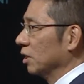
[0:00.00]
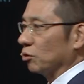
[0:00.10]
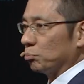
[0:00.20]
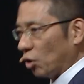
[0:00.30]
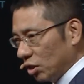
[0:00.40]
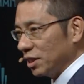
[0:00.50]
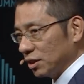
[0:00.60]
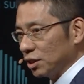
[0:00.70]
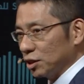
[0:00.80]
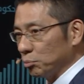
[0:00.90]
So
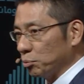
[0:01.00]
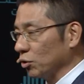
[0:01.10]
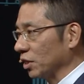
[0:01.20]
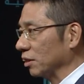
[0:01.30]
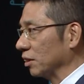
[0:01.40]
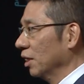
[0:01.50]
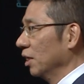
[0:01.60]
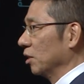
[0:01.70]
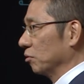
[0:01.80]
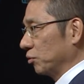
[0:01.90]
process is important.
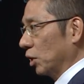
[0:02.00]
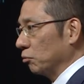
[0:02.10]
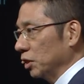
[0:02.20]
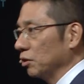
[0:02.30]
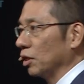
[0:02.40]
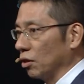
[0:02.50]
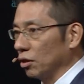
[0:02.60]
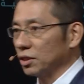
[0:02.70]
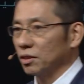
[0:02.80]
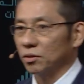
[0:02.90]
If you win or
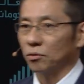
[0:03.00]
not,